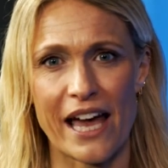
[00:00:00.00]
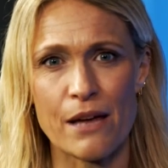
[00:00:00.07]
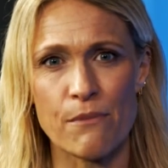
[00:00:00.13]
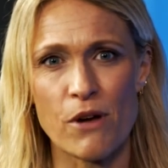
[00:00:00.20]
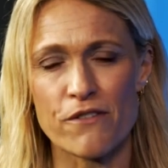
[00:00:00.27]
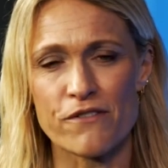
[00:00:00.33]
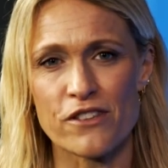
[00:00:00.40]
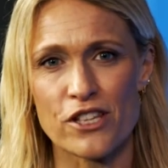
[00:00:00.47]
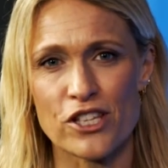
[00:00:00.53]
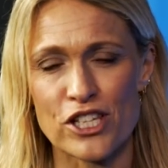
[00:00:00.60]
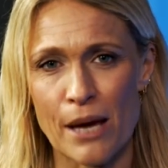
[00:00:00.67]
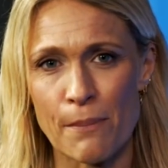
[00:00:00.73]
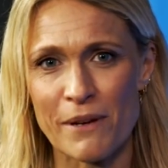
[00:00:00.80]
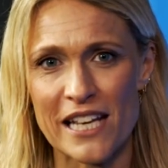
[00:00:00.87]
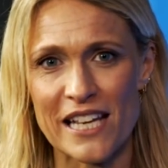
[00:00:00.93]
came after the
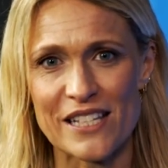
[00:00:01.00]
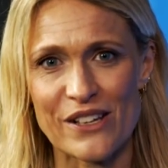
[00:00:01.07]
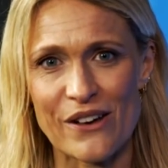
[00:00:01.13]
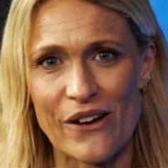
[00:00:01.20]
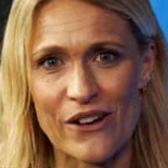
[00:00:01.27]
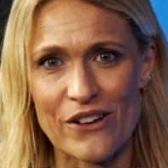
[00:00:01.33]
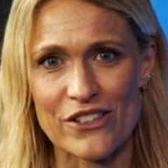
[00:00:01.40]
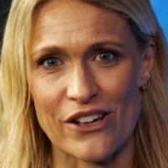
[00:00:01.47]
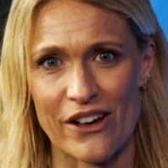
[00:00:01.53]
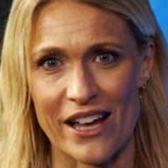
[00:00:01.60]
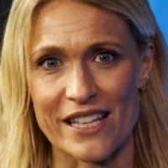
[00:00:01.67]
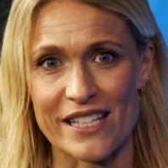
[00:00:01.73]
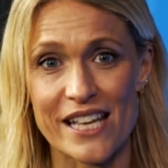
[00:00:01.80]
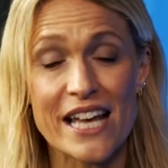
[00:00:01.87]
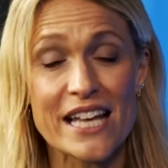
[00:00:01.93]
Japanese car
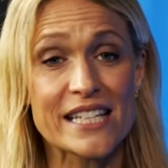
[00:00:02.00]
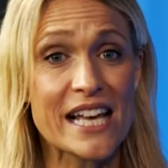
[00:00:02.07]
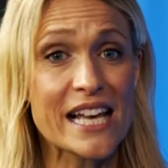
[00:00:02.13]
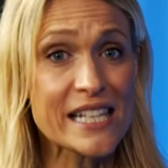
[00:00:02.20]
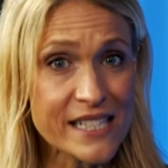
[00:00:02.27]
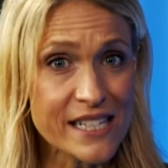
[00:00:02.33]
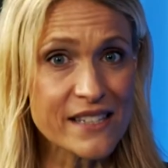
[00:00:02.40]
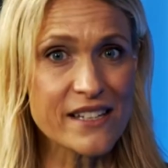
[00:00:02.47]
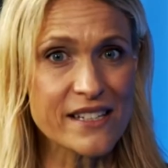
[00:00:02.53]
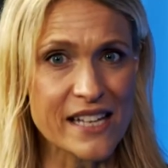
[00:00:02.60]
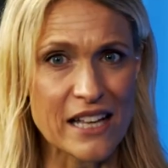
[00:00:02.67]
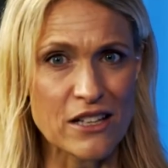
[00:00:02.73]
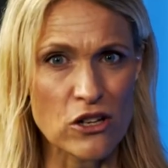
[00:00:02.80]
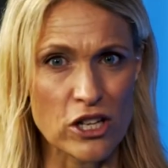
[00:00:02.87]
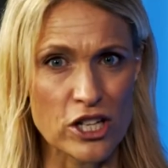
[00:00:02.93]
giant tested the
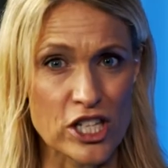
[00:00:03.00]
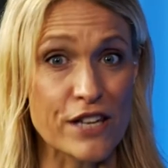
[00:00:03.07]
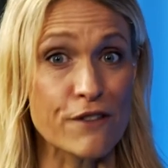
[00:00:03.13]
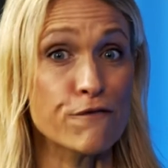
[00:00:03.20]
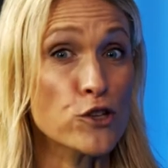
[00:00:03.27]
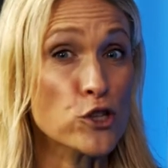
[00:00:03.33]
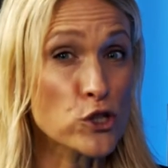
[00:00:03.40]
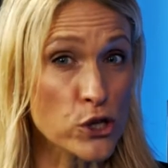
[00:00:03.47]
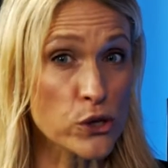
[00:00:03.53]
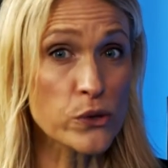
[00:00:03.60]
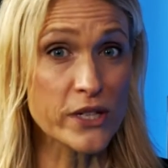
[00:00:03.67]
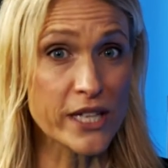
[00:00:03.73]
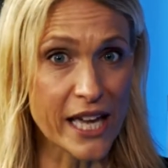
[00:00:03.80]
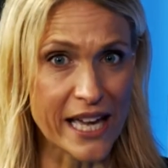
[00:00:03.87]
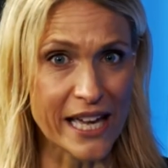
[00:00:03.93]
technology for
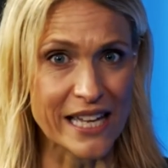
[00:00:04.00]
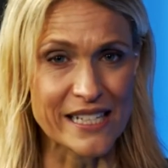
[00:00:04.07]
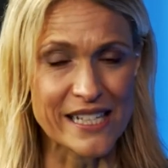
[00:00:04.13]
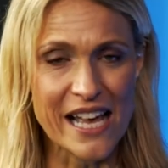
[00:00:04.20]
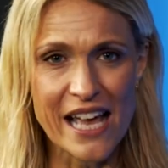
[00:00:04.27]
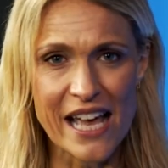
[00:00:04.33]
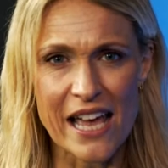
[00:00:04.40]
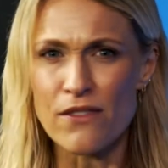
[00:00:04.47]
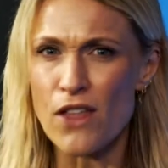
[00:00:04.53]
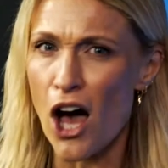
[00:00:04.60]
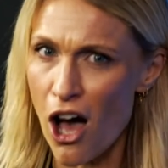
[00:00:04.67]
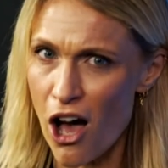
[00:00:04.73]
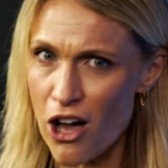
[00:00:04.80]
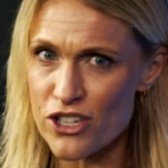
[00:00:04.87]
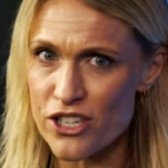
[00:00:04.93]
two years in the
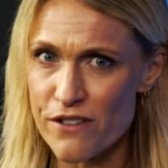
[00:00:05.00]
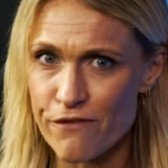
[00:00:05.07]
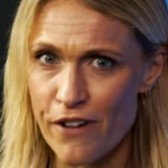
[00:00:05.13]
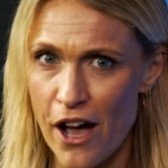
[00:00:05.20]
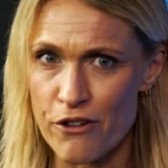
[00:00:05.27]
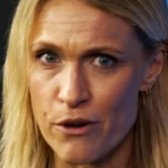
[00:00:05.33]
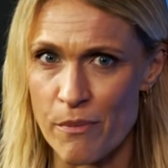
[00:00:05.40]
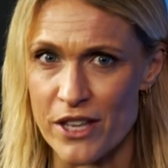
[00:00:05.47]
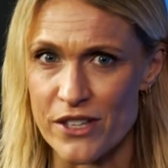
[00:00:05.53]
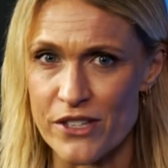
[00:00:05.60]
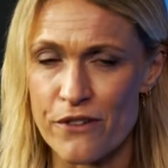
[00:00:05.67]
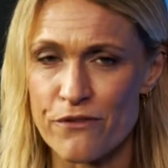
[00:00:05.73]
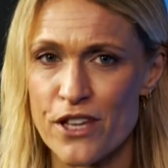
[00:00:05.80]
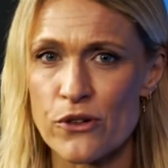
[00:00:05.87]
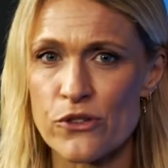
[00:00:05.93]
harsh environment
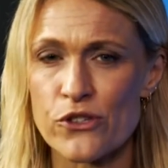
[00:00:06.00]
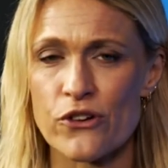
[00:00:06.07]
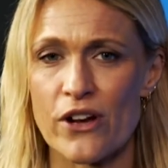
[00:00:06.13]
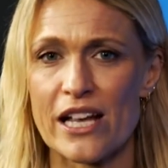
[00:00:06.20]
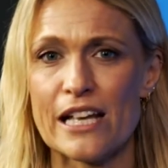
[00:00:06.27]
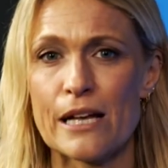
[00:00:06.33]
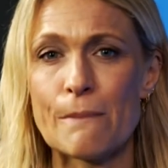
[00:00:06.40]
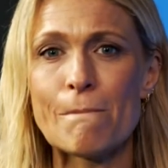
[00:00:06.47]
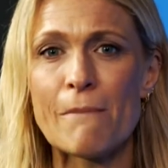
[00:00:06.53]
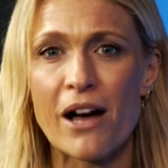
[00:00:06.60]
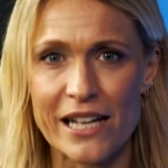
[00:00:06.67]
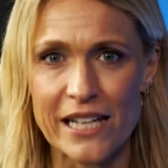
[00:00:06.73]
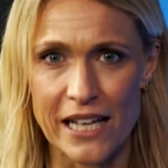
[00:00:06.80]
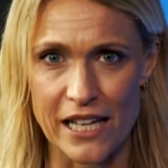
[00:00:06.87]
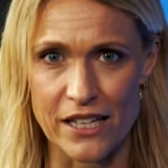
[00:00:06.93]
of the Australian
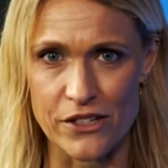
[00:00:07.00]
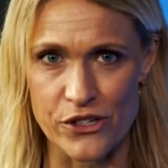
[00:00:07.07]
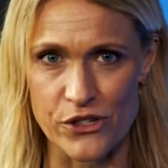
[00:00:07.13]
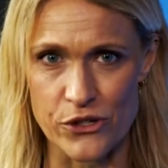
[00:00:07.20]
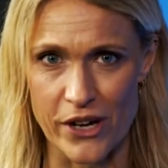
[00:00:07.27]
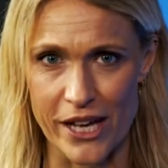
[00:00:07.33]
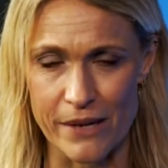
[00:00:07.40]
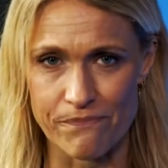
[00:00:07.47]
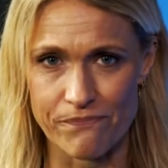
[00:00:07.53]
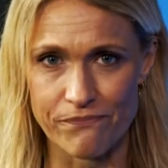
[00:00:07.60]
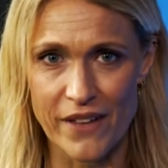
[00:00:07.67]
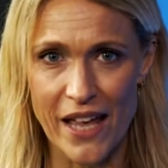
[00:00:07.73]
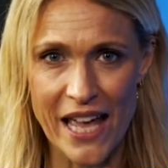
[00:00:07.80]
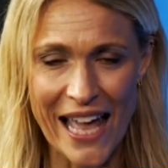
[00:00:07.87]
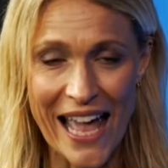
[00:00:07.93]
mining industry.
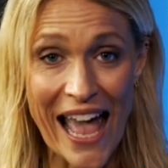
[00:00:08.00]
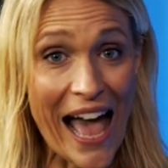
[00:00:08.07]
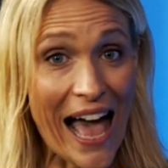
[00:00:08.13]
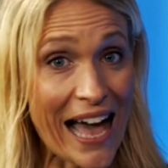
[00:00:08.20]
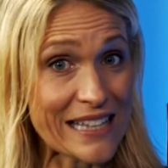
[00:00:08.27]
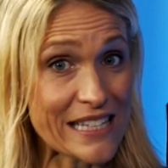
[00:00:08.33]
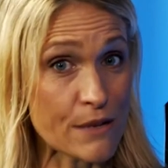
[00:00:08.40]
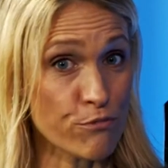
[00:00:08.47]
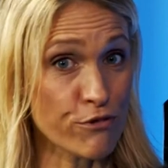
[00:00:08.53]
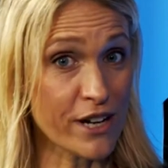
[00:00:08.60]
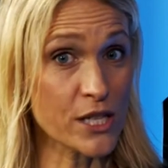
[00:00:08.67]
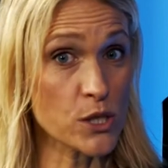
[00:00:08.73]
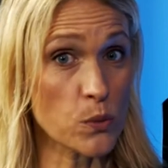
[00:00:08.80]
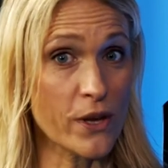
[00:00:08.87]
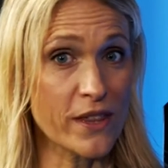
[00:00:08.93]
And it
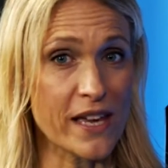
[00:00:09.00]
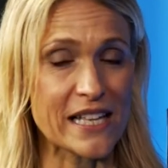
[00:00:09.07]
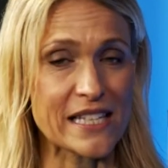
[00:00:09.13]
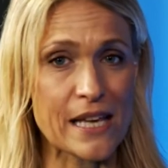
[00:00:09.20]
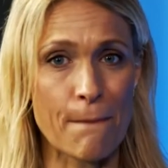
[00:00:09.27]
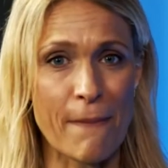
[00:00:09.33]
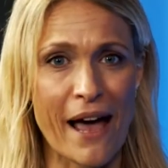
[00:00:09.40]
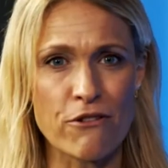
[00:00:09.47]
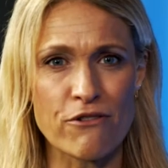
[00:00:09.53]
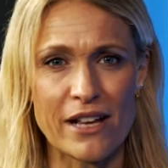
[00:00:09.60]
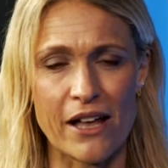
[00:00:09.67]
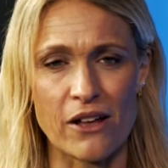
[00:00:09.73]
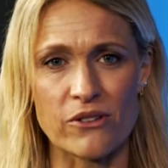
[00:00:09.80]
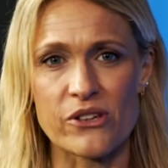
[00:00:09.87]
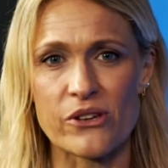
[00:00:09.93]
brings with it a
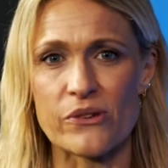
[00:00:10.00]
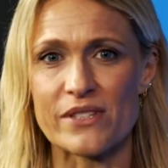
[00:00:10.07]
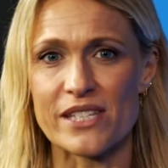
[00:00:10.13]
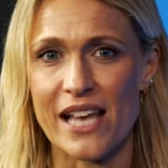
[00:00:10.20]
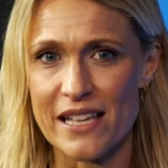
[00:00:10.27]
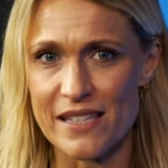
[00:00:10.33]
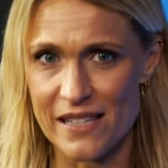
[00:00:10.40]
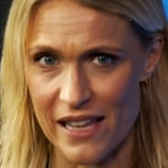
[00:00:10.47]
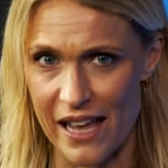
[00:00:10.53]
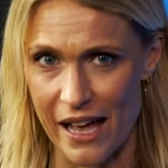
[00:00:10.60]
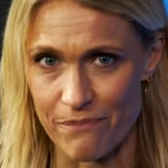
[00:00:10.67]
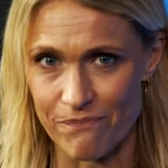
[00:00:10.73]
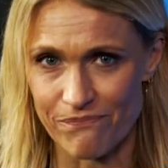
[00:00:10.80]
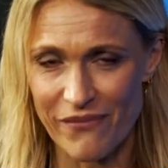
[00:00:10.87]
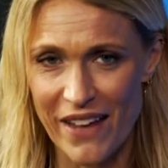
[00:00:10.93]
parallel to Tesla.